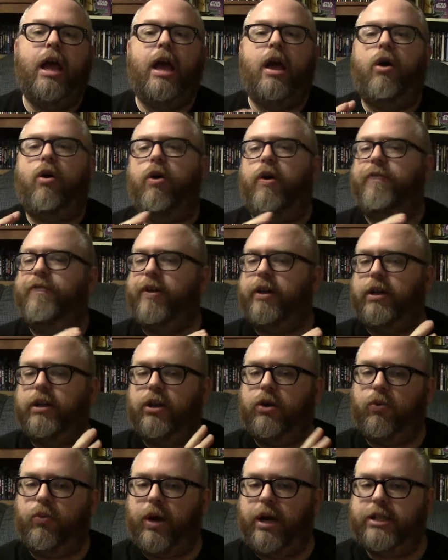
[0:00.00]
or it felt a
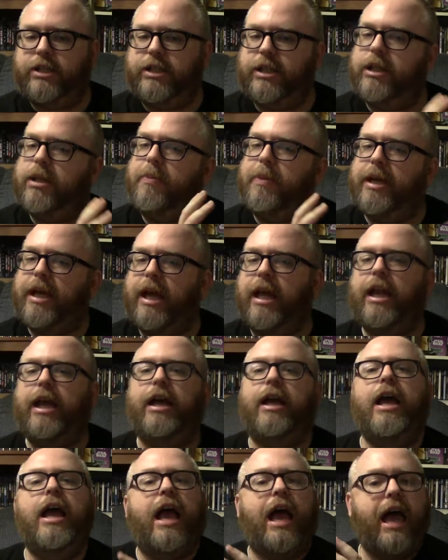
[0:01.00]
little rushed in the
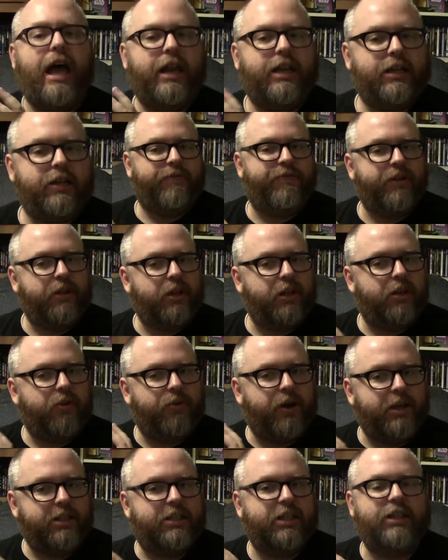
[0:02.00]
beginning, and it feel a little
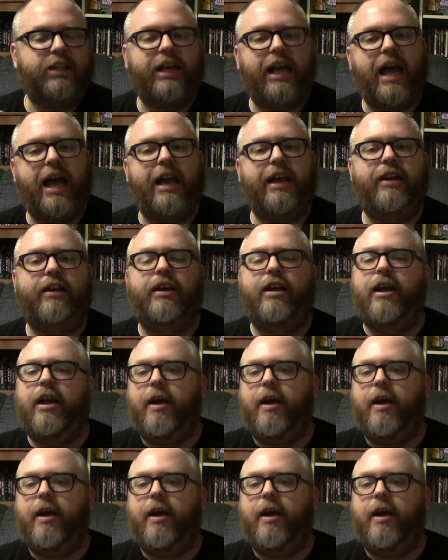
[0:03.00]
rushed at the end,